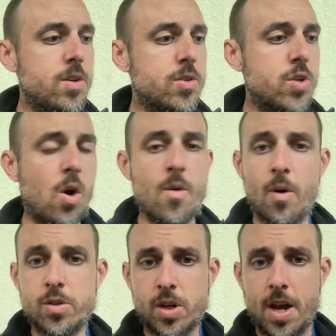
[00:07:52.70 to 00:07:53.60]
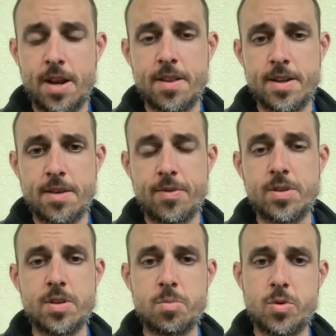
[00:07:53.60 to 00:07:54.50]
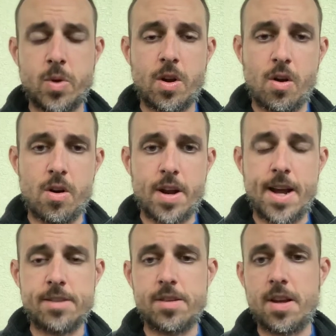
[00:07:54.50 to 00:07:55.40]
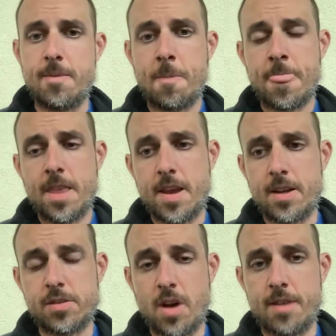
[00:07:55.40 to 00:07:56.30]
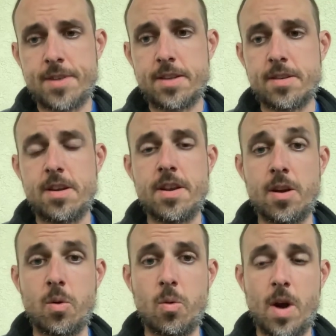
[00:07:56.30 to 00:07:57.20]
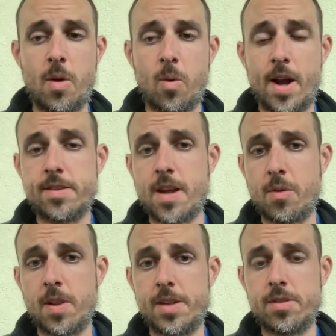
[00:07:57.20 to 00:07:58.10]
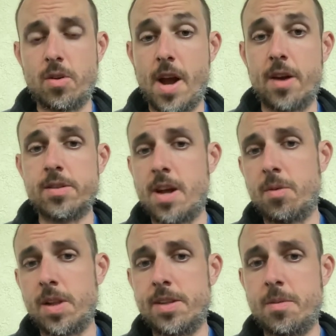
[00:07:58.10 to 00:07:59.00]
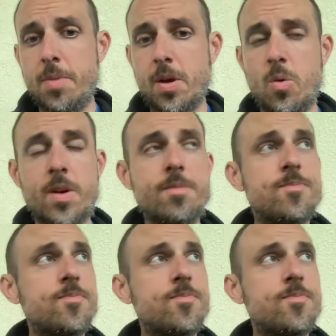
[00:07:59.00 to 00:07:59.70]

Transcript: So those are kind of the differences between a hard asset and a soft asset. Now, why does that relate or how does that relate to Bitcoin?